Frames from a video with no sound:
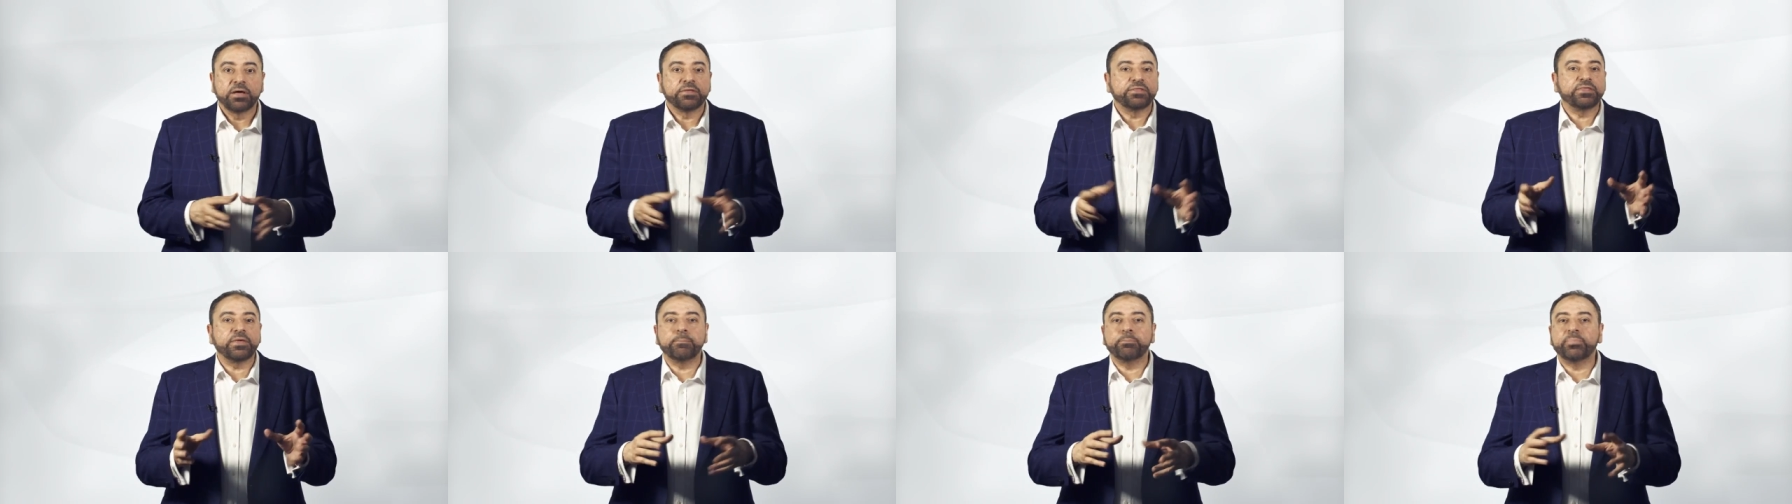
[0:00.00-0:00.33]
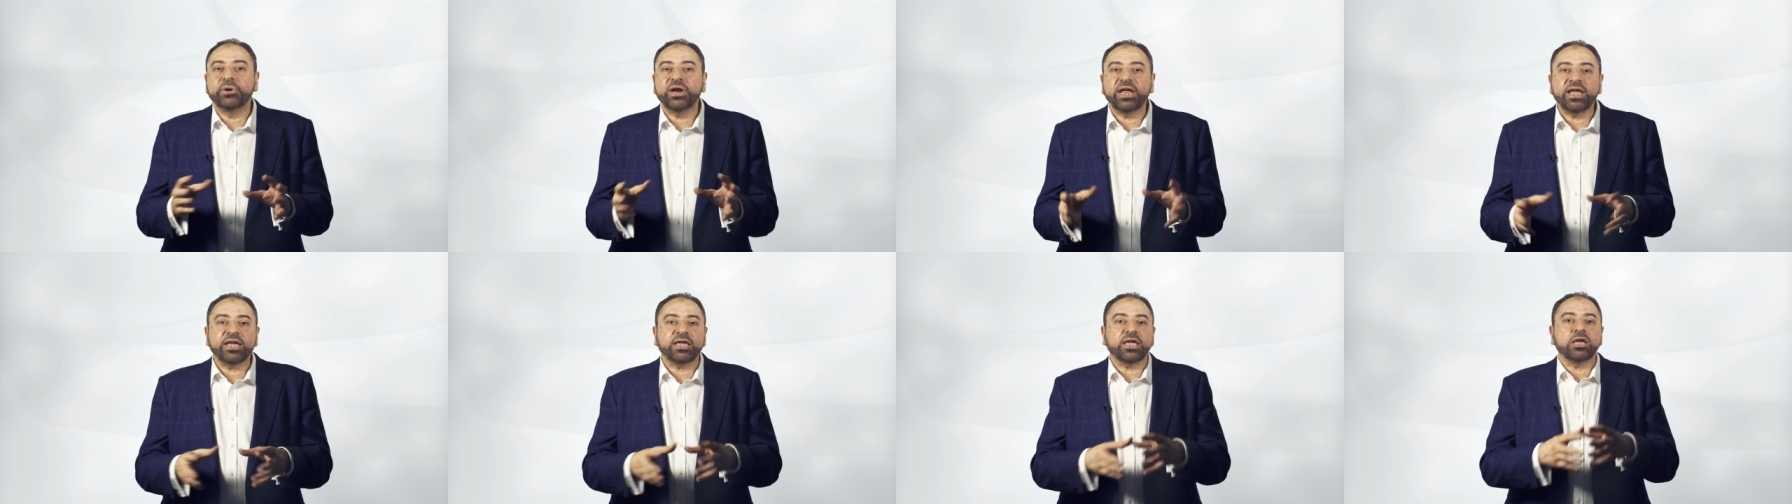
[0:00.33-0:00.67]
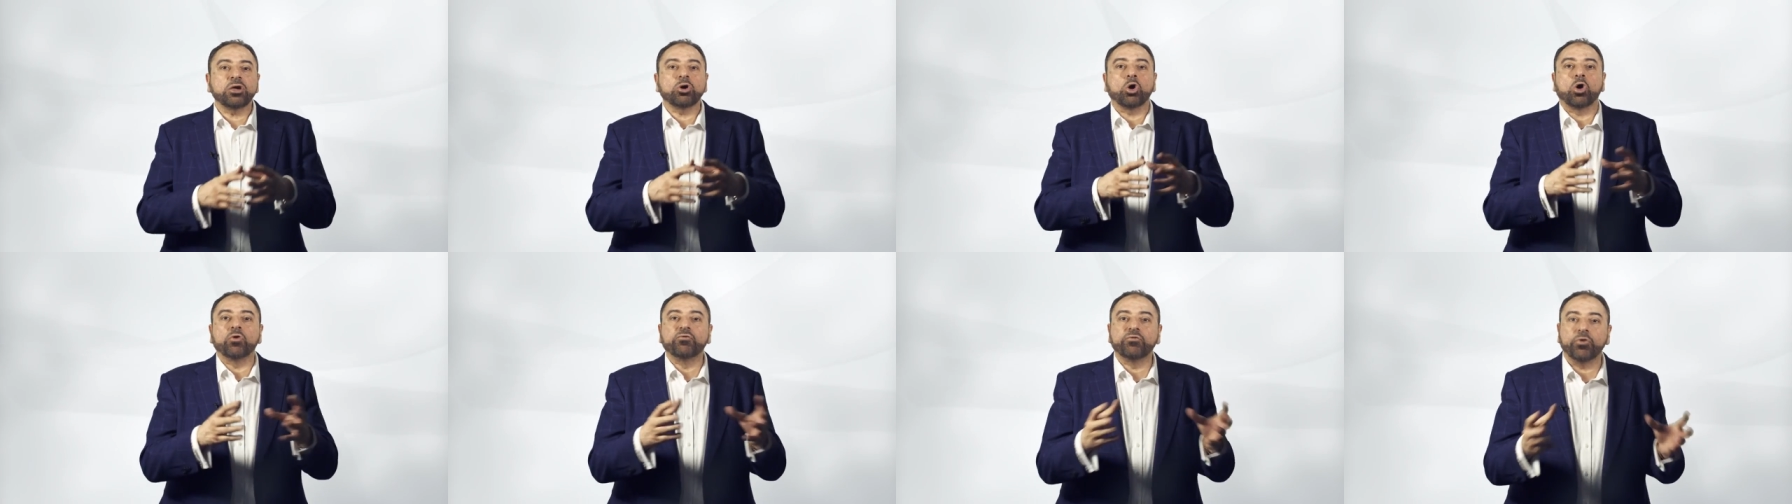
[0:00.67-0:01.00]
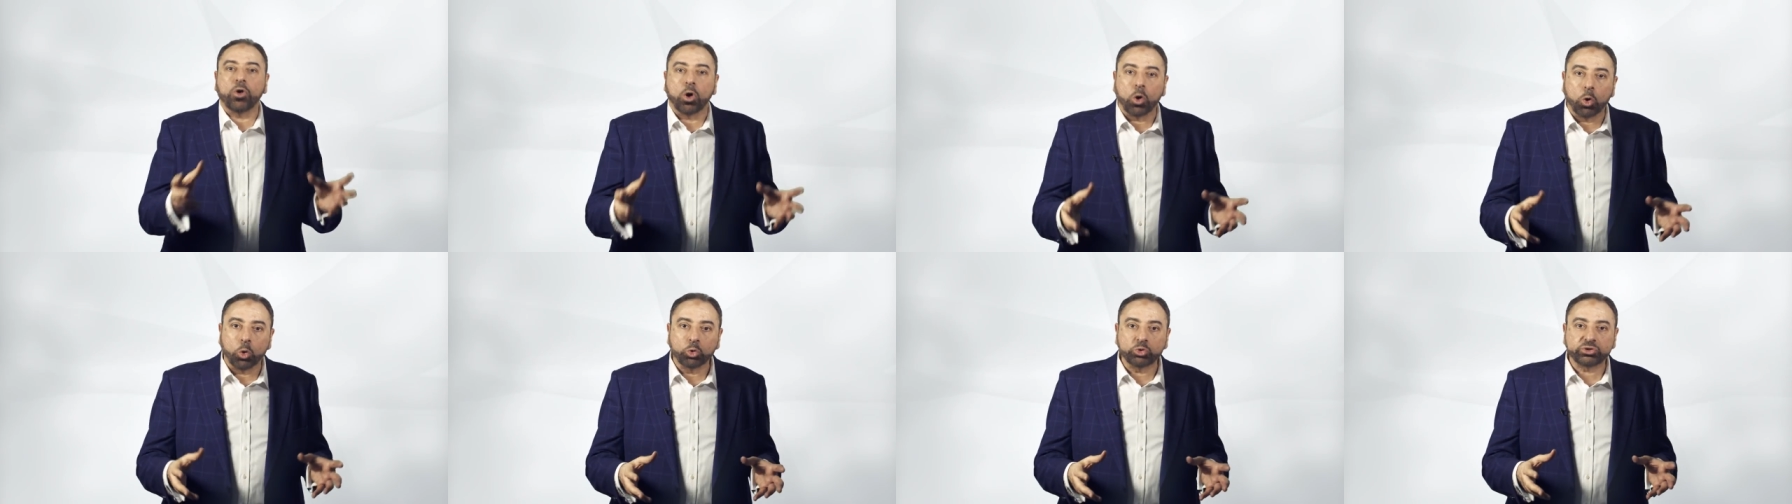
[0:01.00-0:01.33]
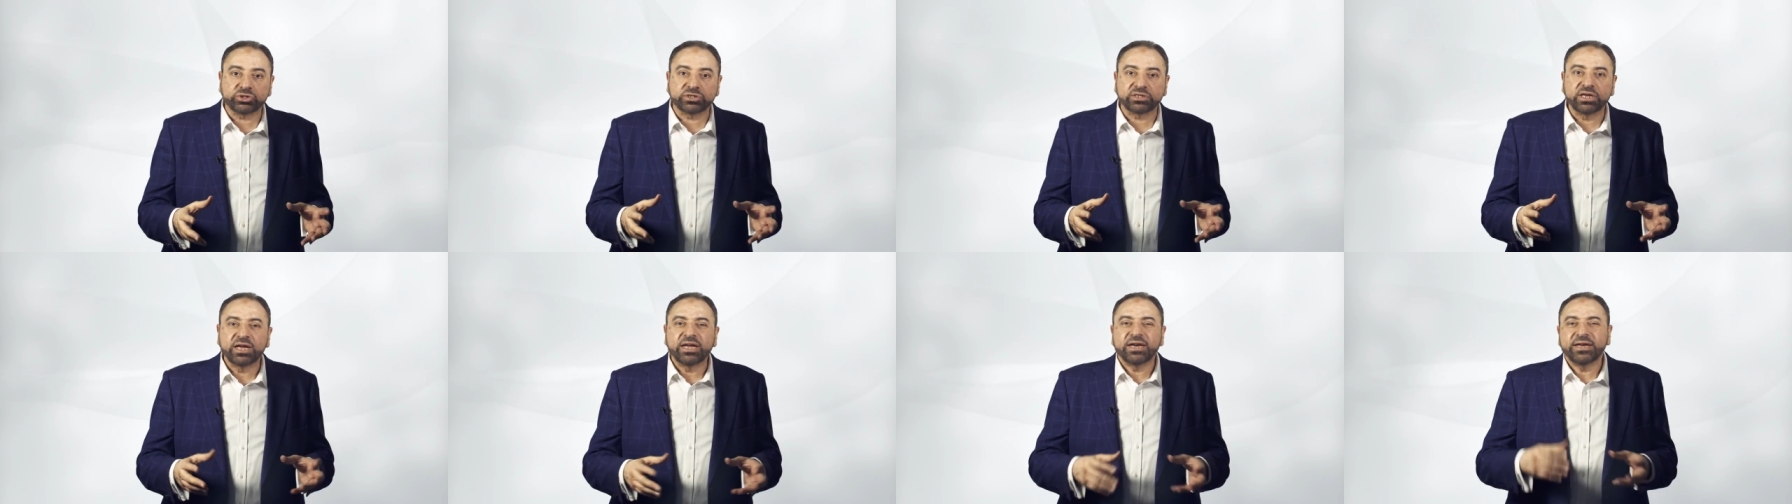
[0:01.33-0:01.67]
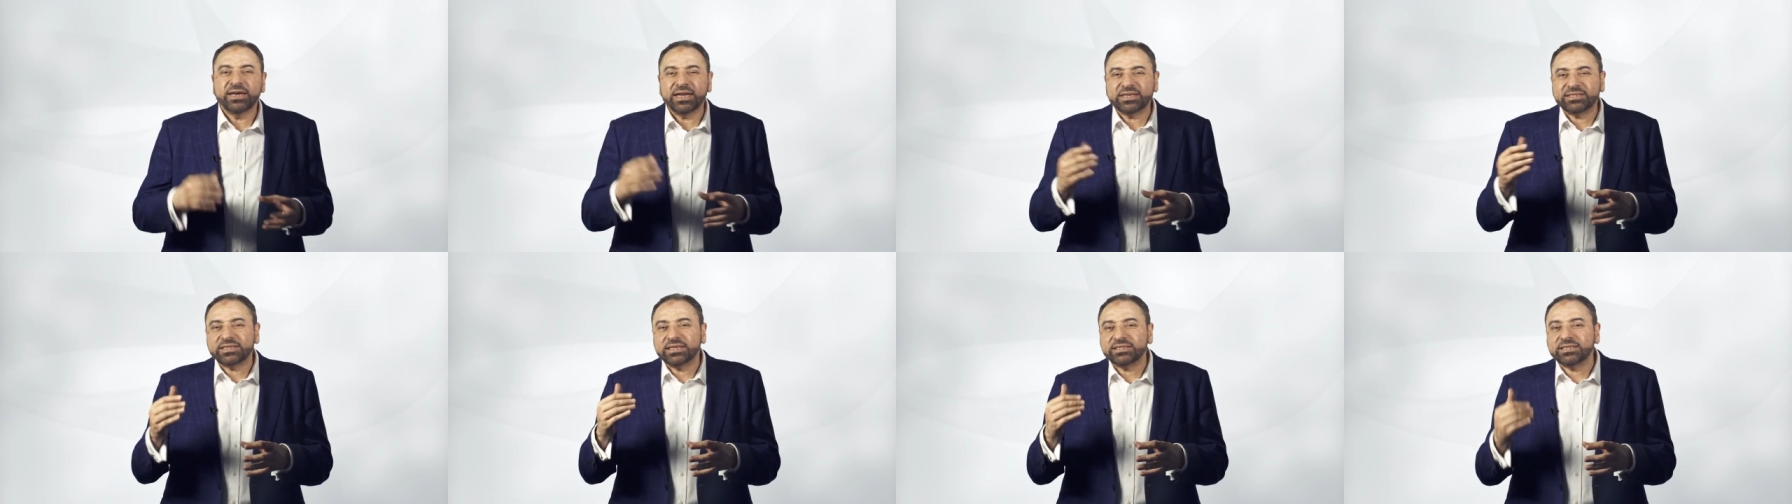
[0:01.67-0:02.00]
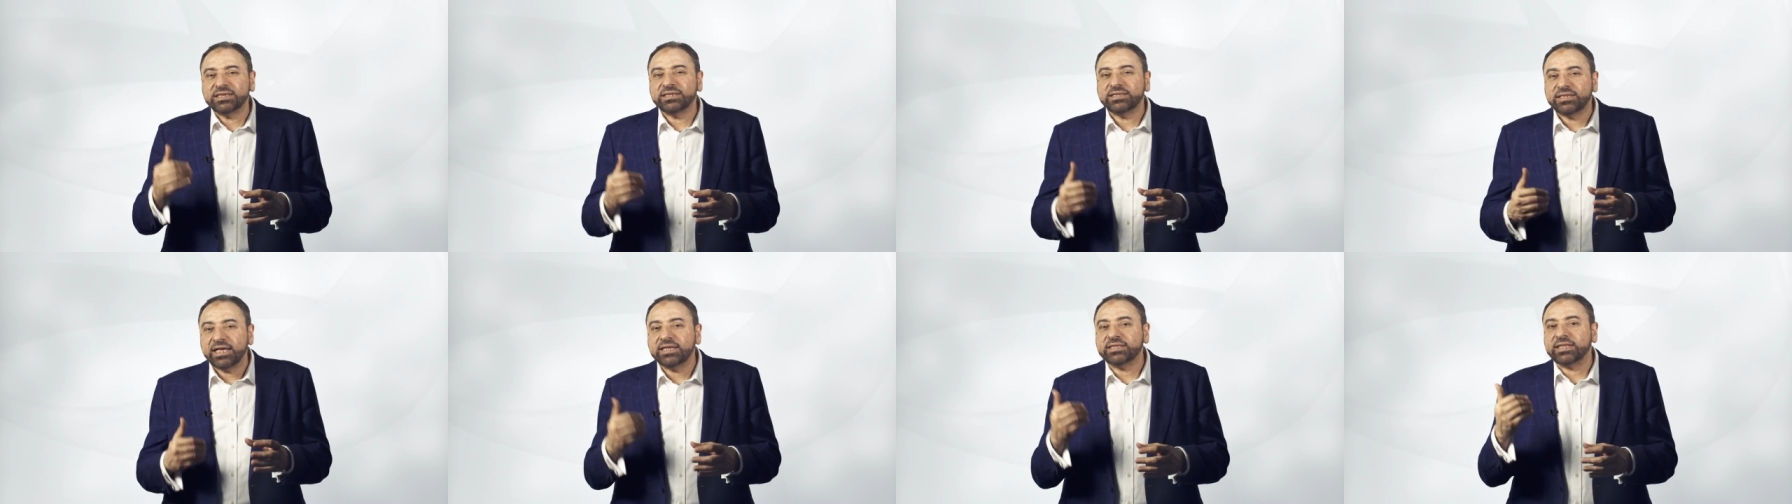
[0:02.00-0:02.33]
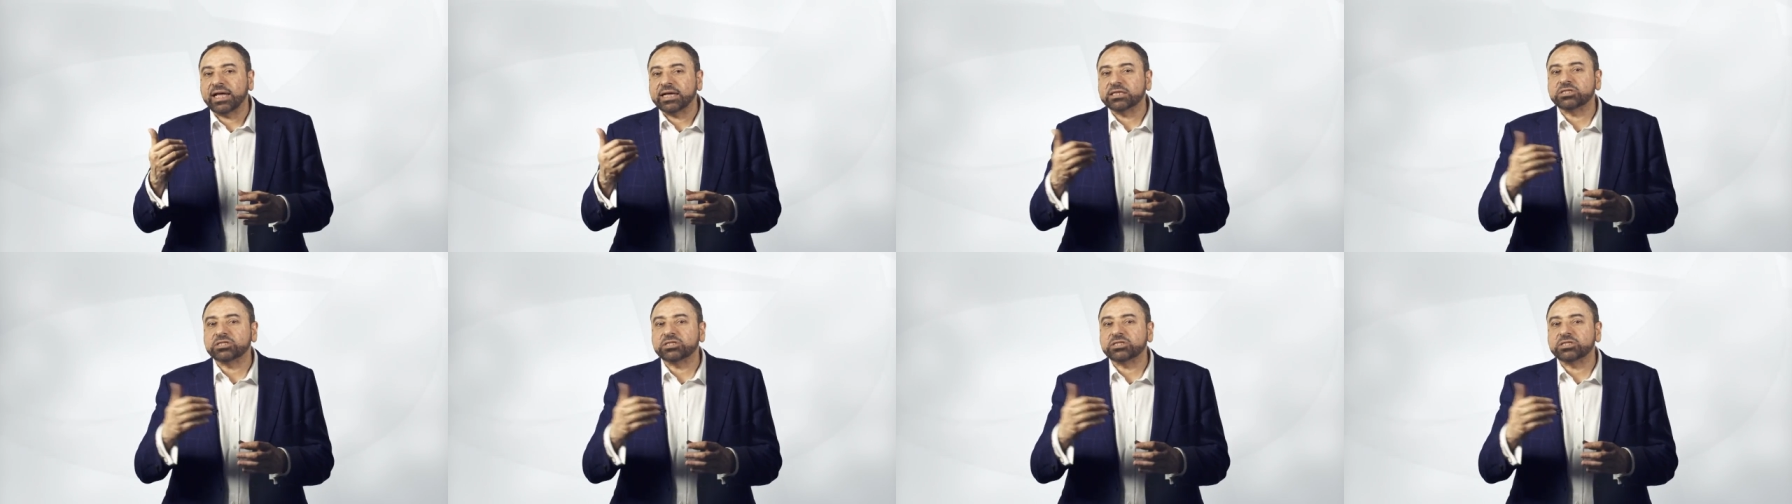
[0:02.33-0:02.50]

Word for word: the breaking of oaths, necessitate